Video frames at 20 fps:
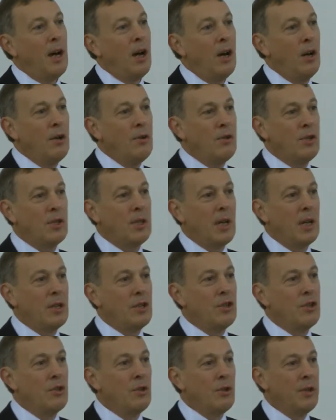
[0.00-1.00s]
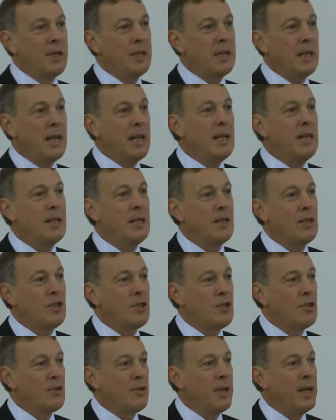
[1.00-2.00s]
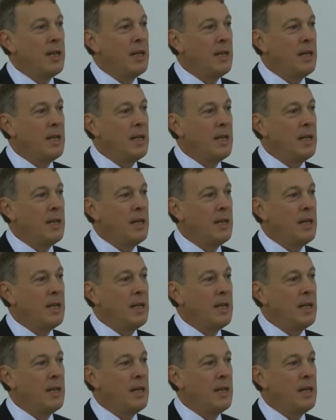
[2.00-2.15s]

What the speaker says: host a joint industry